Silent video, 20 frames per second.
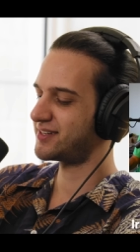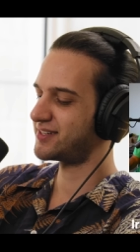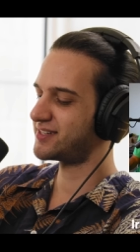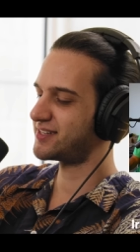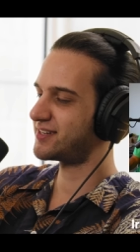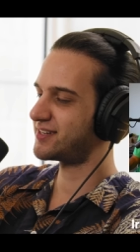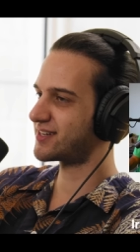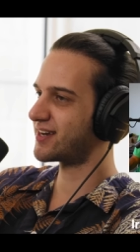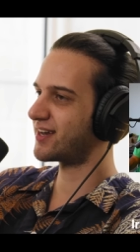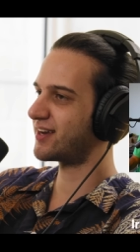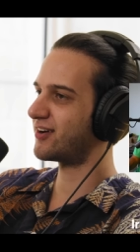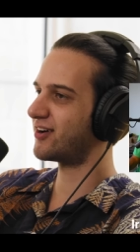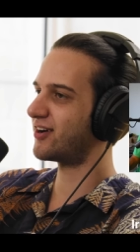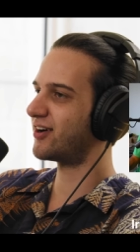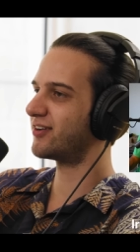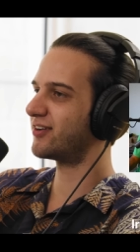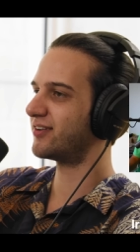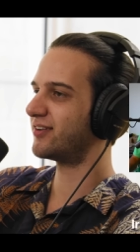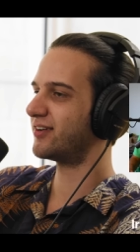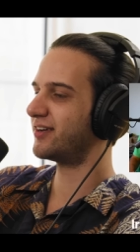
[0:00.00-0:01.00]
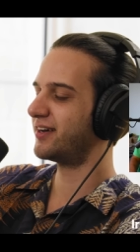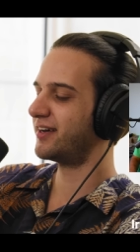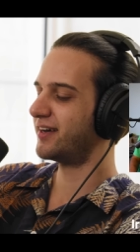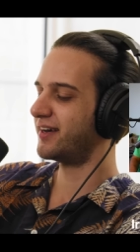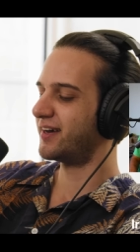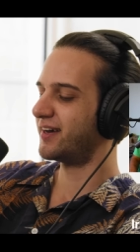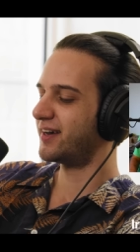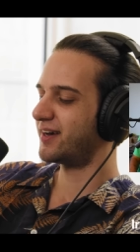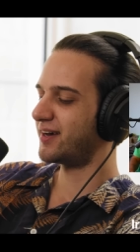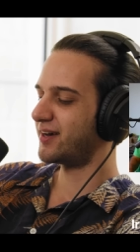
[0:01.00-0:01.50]
She is kind of
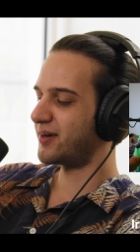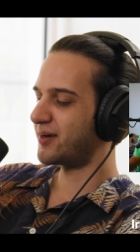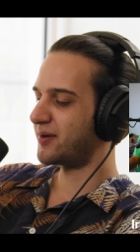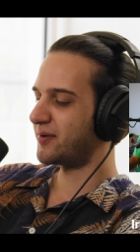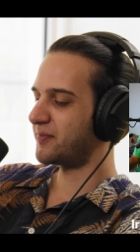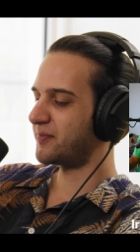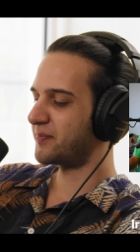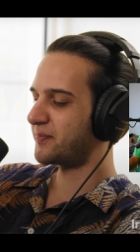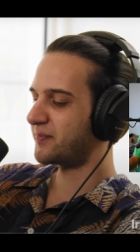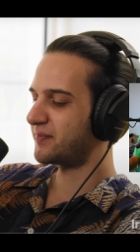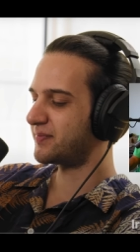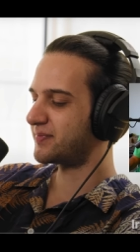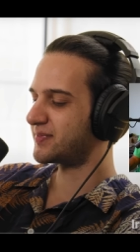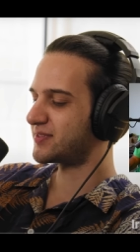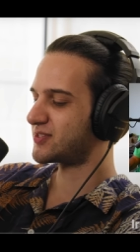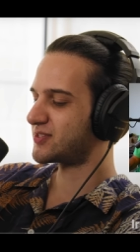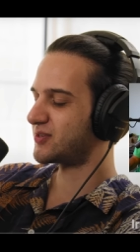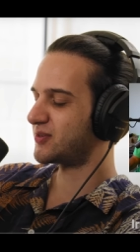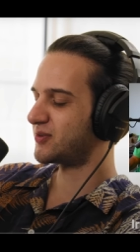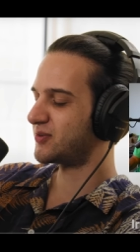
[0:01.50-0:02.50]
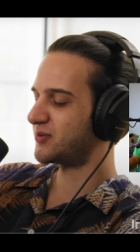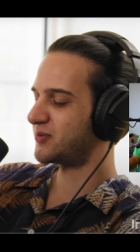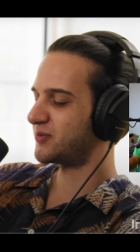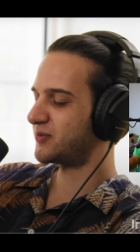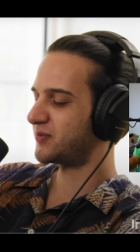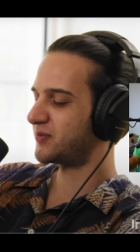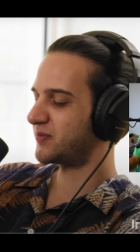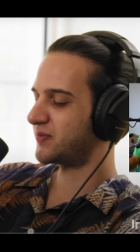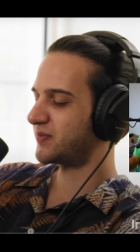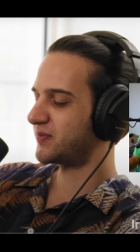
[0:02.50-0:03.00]
hot.
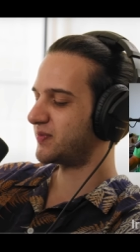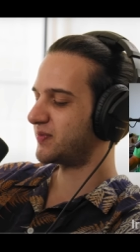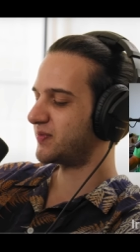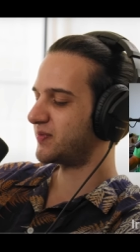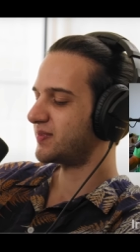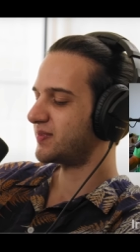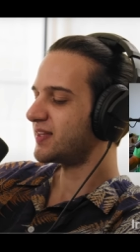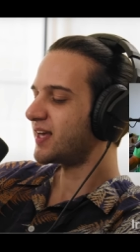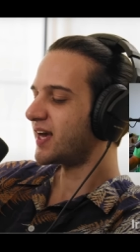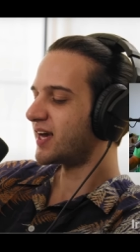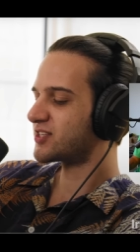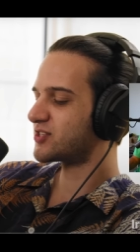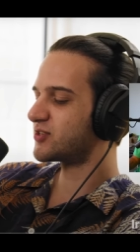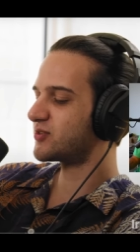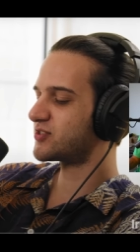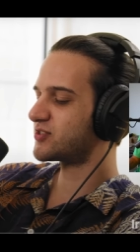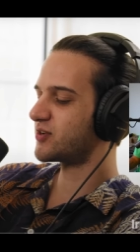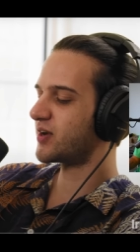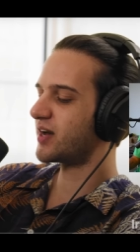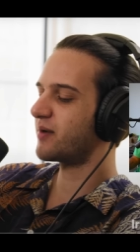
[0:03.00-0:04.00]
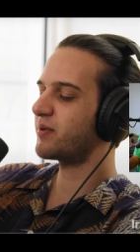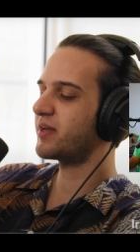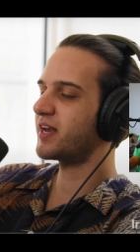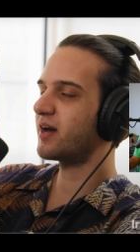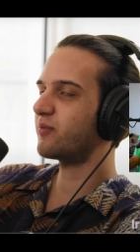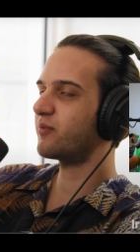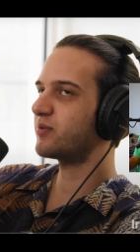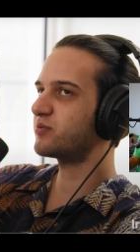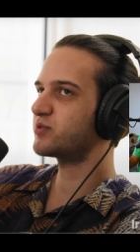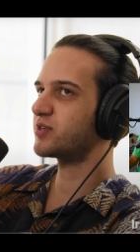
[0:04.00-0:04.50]
So, yeah. So I mean,
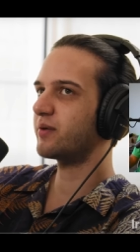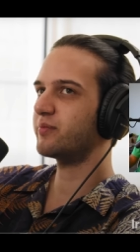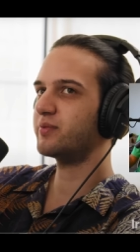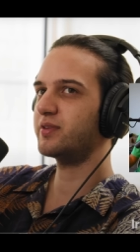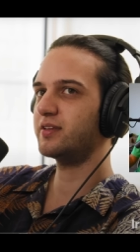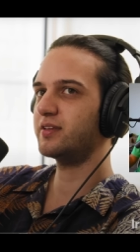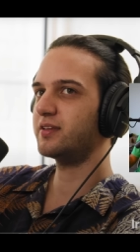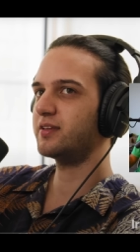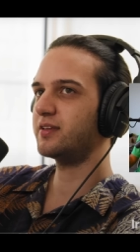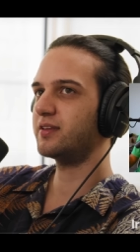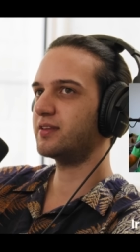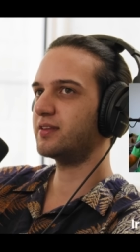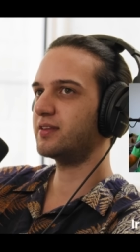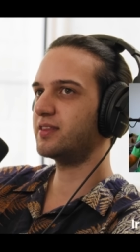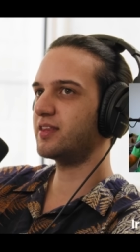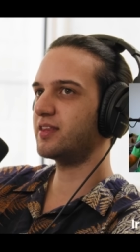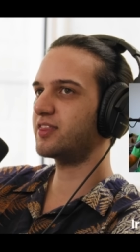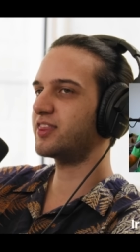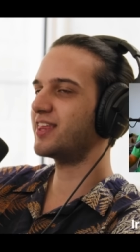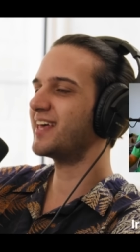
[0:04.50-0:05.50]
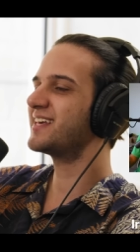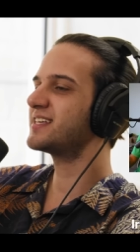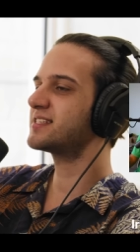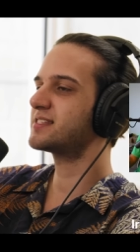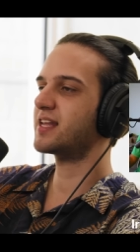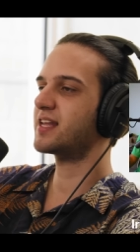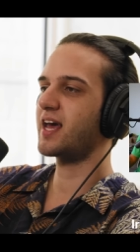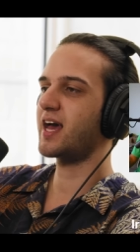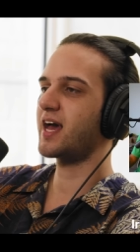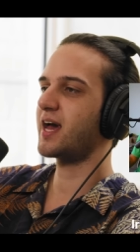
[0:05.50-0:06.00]
I was the things
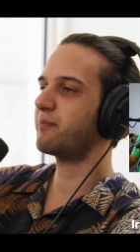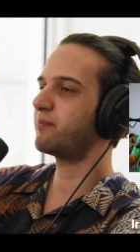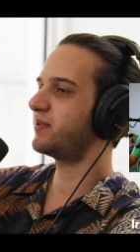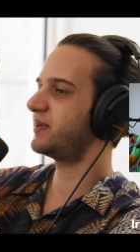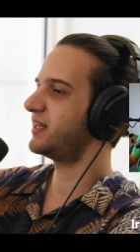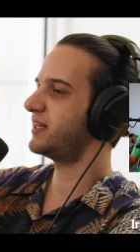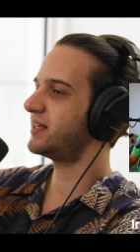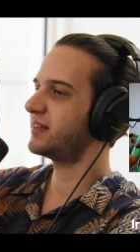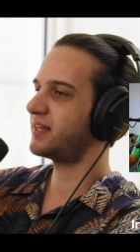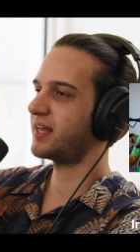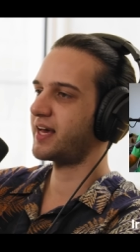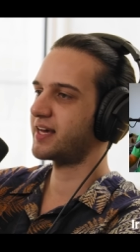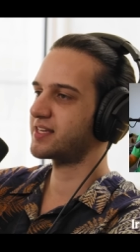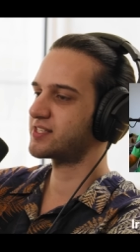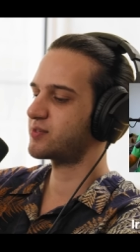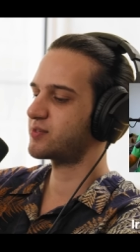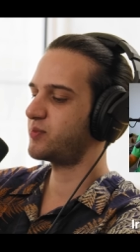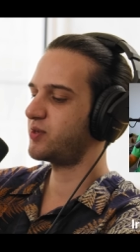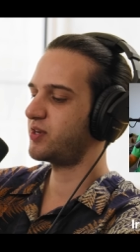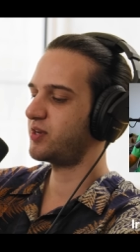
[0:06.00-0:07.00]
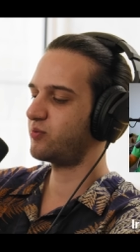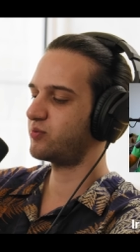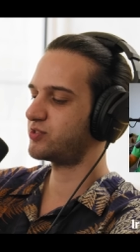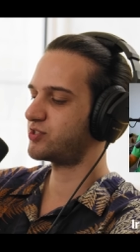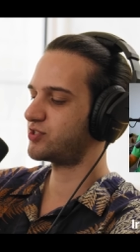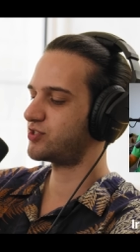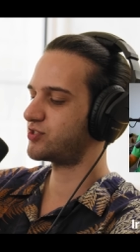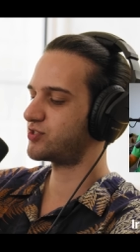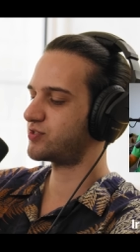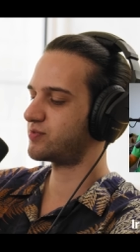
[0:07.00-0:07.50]
that happened in the Hex community
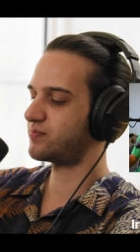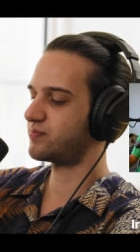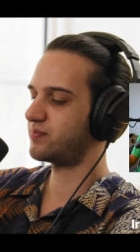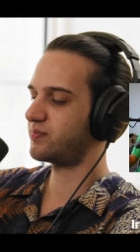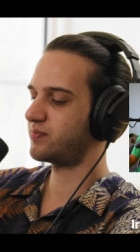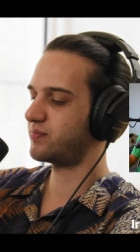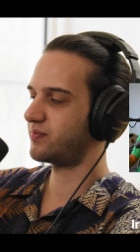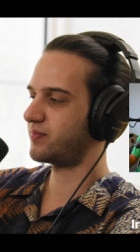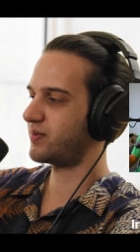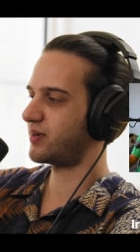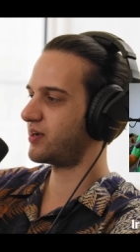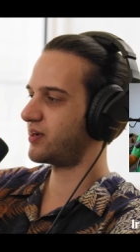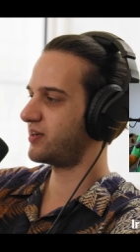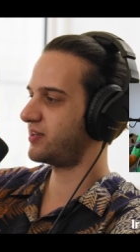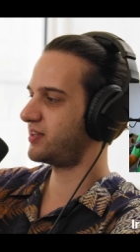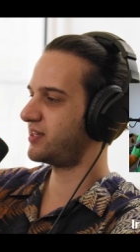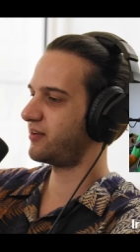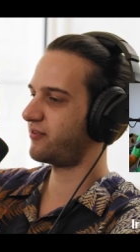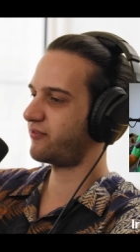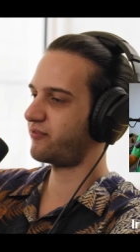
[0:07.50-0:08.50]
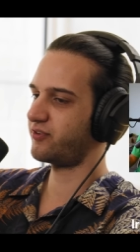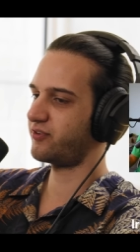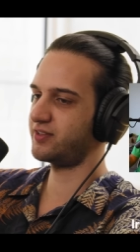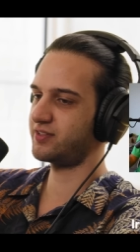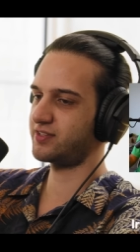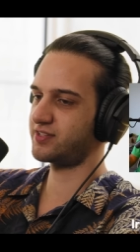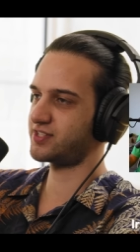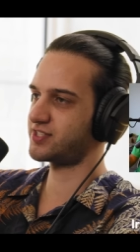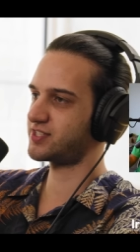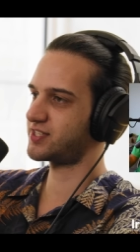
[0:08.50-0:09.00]
was just on a
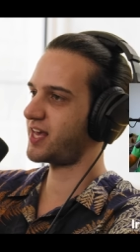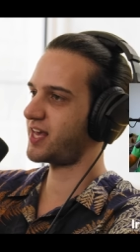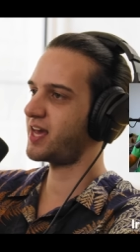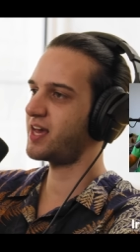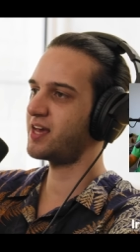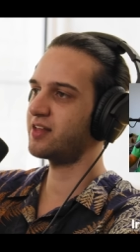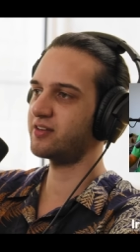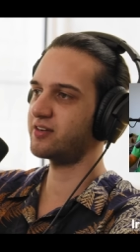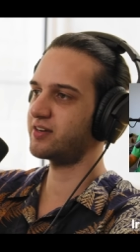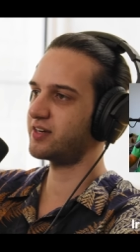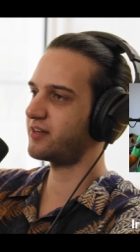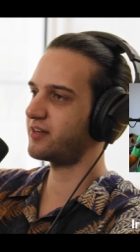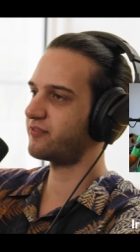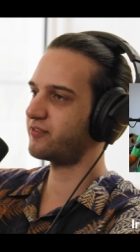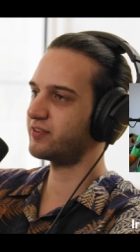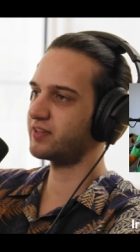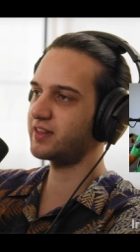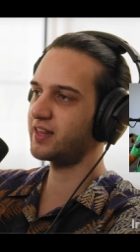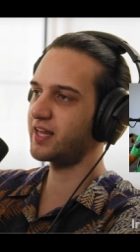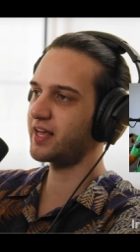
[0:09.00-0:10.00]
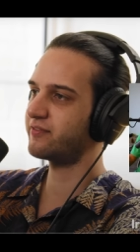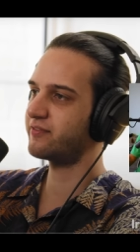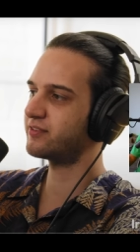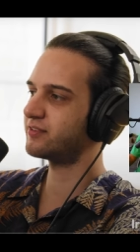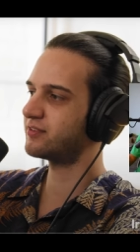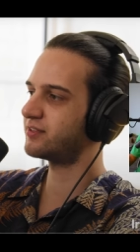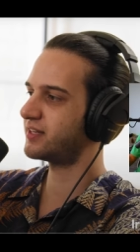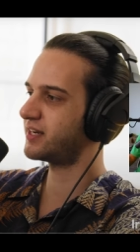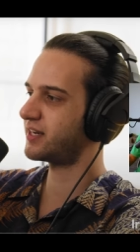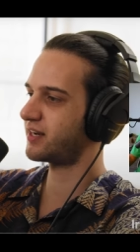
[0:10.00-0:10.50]
different scale, on a different
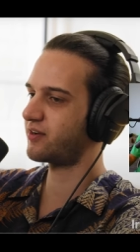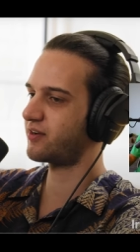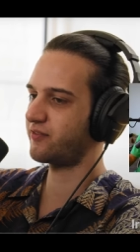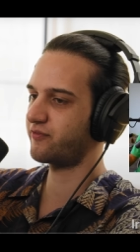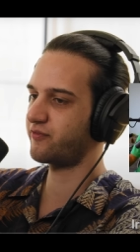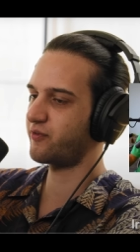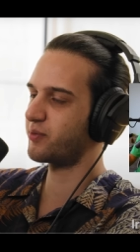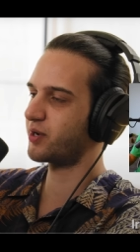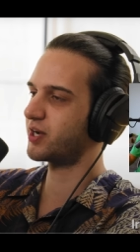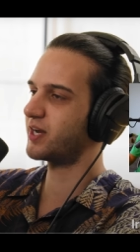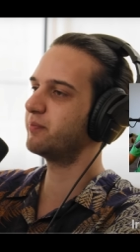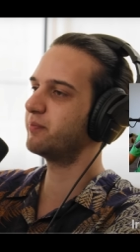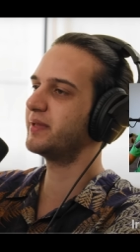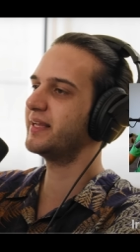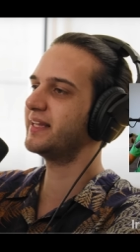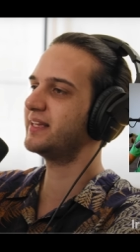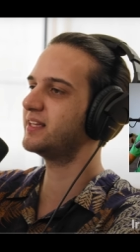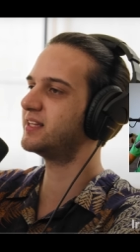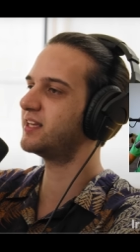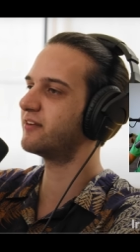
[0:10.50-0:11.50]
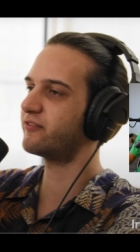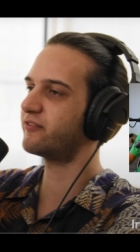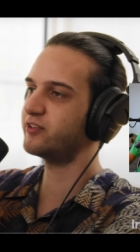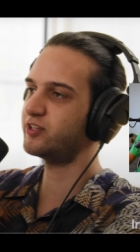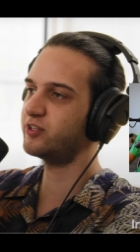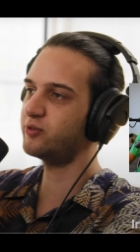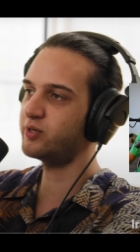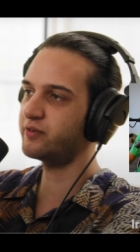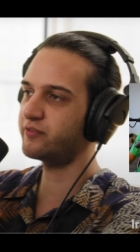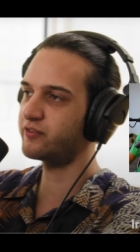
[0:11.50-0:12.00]
level, from a completely
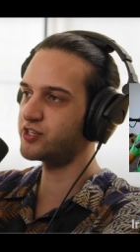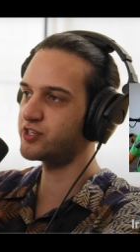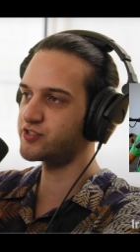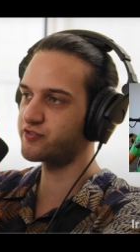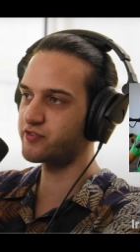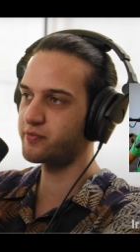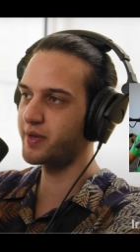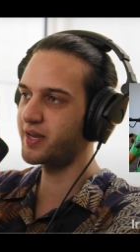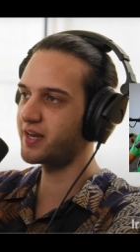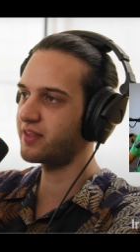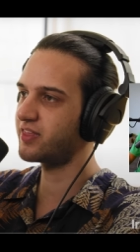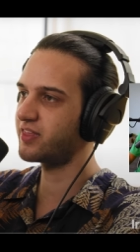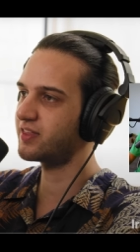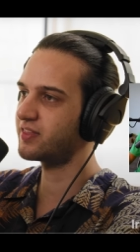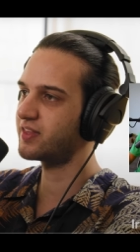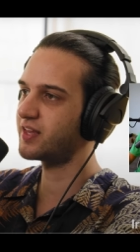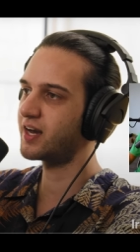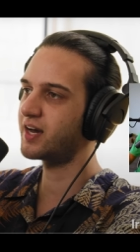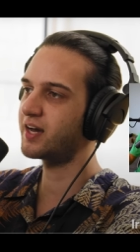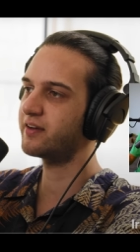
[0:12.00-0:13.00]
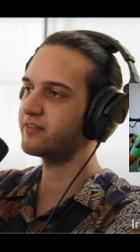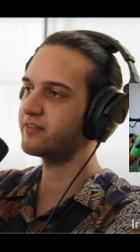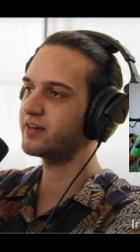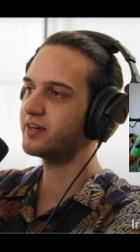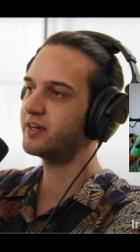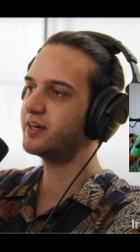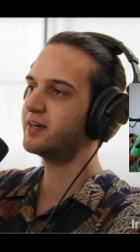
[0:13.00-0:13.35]
different universe from anything that I've